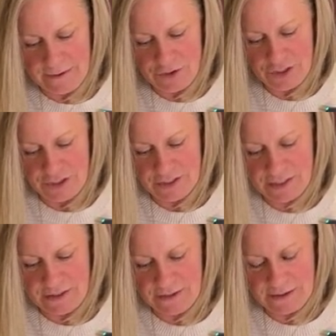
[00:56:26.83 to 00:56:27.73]
just
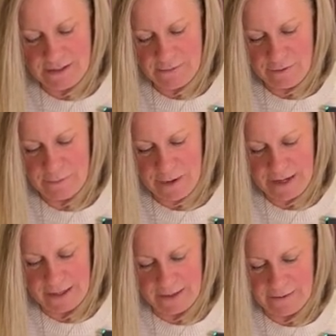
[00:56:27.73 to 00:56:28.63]
run
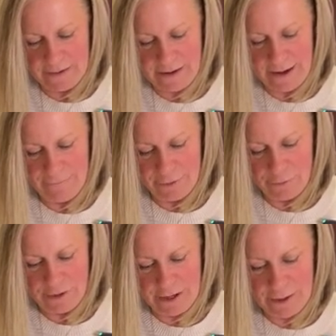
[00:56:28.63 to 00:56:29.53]
my knife
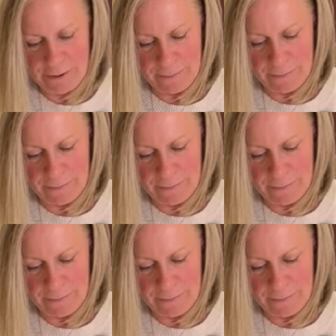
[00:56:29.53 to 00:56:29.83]
through there.